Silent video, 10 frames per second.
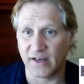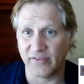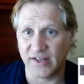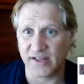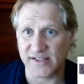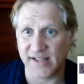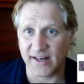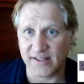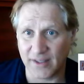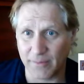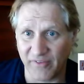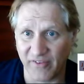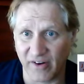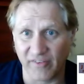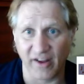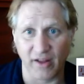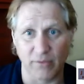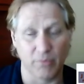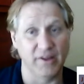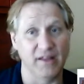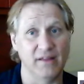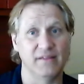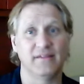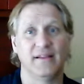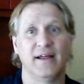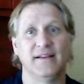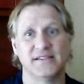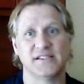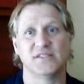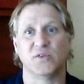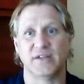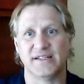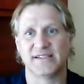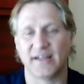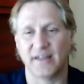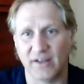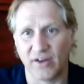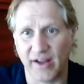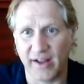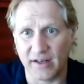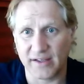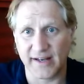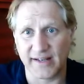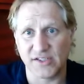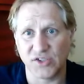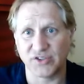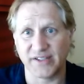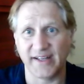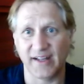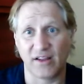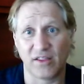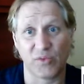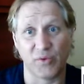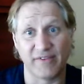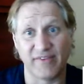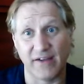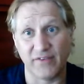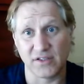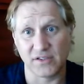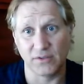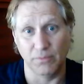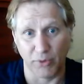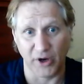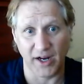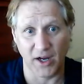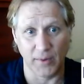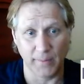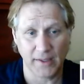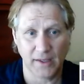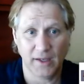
And if he does he's going to be very valuable, being that this is only his 2nd year and tight ends usually take 3 to 5 years to break out.